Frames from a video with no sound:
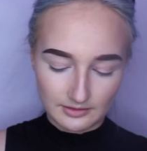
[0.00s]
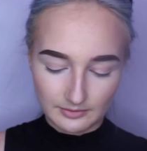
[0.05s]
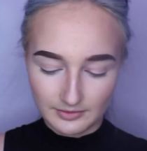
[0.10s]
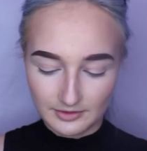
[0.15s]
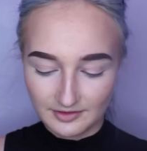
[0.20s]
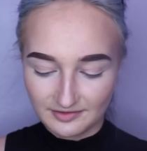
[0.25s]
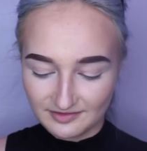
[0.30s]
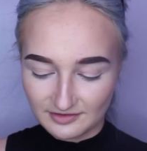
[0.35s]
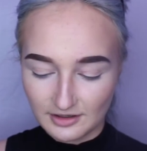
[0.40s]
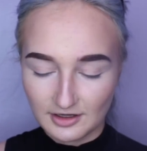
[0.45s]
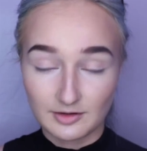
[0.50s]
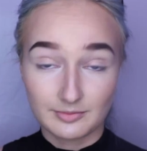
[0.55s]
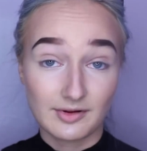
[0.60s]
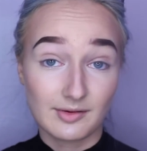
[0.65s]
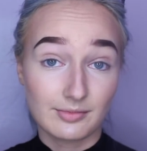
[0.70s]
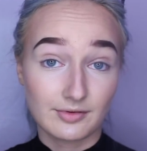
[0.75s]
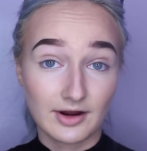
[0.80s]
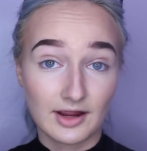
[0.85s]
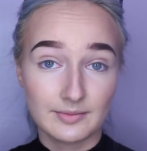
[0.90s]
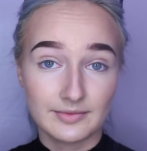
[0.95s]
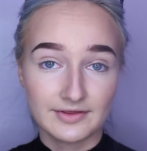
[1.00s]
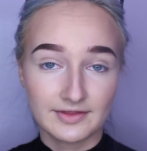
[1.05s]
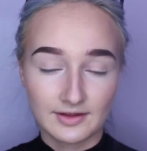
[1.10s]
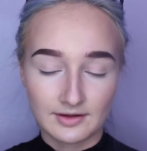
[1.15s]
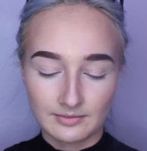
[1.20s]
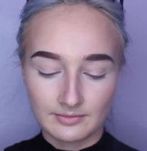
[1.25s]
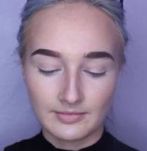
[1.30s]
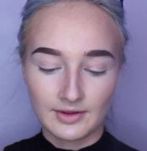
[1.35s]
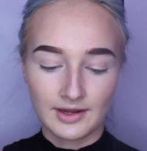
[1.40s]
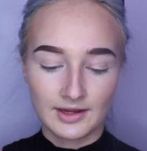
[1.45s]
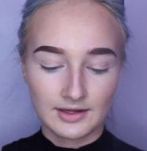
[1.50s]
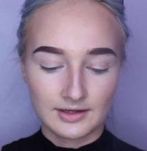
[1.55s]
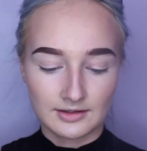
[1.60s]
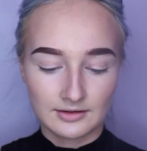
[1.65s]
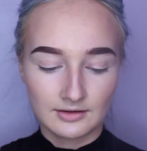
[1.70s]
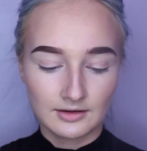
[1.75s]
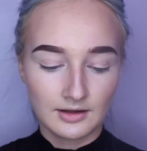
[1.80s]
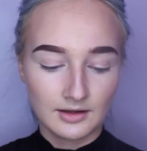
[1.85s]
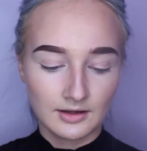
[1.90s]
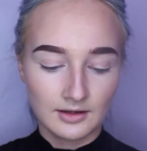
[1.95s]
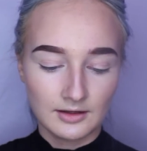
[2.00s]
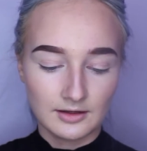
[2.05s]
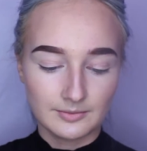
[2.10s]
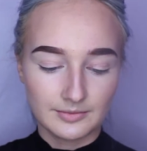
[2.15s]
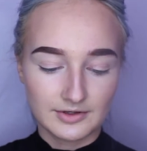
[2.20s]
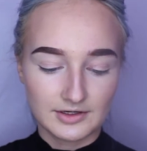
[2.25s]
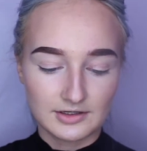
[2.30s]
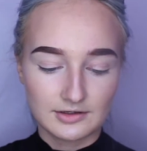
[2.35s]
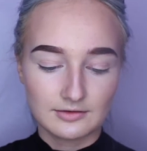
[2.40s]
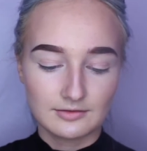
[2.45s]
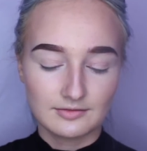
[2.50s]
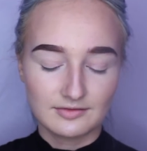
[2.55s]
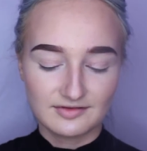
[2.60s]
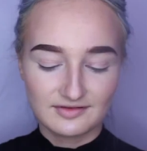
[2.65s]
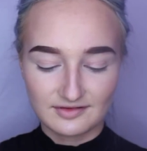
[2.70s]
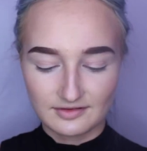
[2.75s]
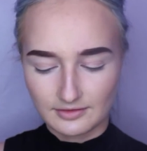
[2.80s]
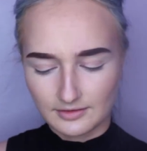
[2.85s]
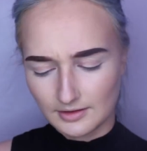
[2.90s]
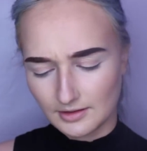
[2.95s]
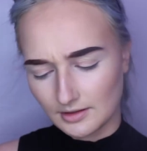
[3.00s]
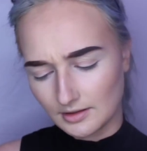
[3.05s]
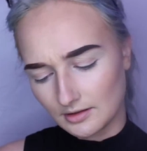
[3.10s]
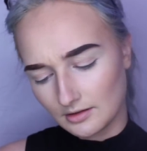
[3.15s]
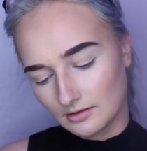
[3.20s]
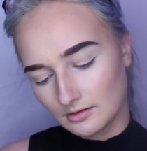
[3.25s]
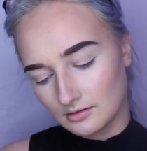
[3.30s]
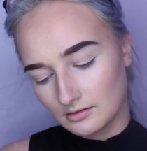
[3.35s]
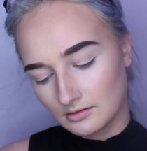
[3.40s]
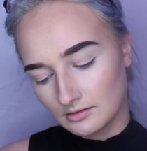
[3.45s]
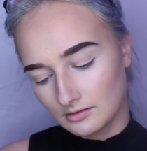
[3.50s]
I'm gonna start off by priming them, and I'm gonna use the